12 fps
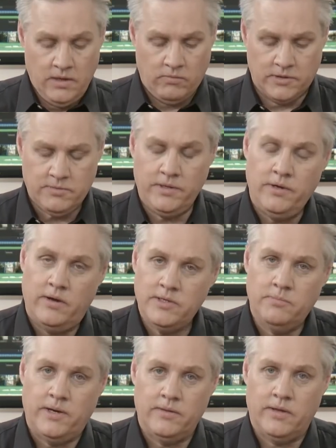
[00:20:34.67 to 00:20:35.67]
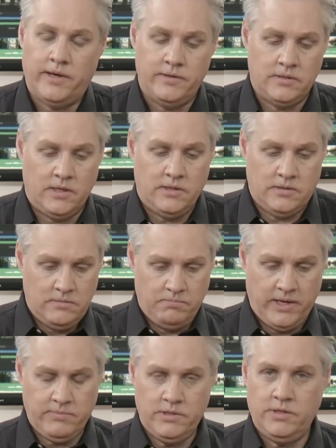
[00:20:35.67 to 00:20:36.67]
What's really nice about that is there's
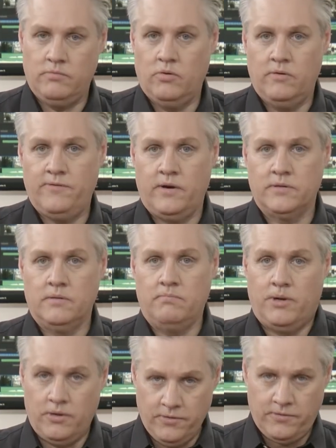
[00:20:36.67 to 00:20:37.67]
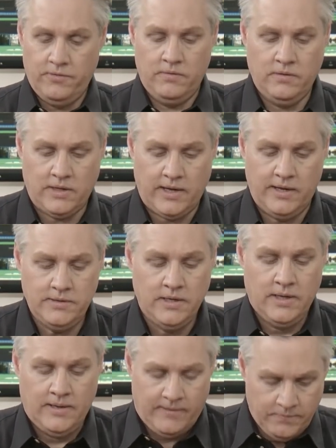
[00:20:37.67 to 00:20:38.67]
Blackmagic RAW files on both cards.
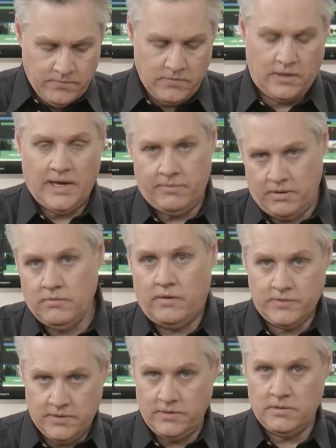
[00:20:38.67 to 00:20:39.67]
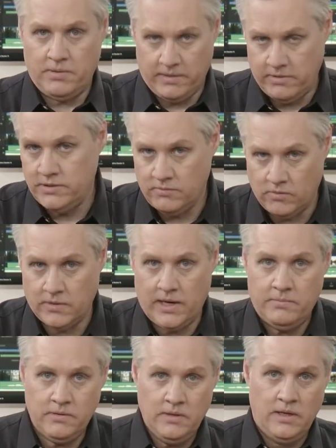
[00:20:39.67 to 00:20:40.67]
The camera, obviously, it's a Blackmagic RAW
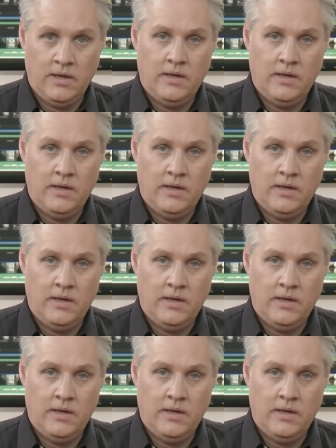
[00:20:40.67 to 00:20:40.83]
camera.